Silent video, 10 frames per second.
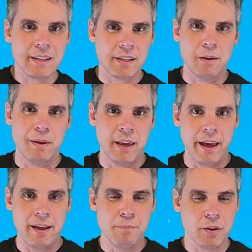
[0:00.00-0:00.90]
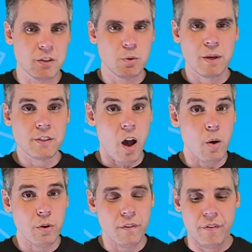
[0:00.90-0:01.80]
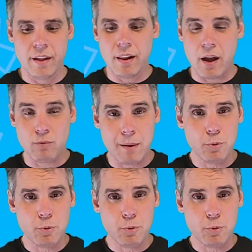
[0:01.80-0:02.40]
And I think that's going to be key, because the ones I want to feel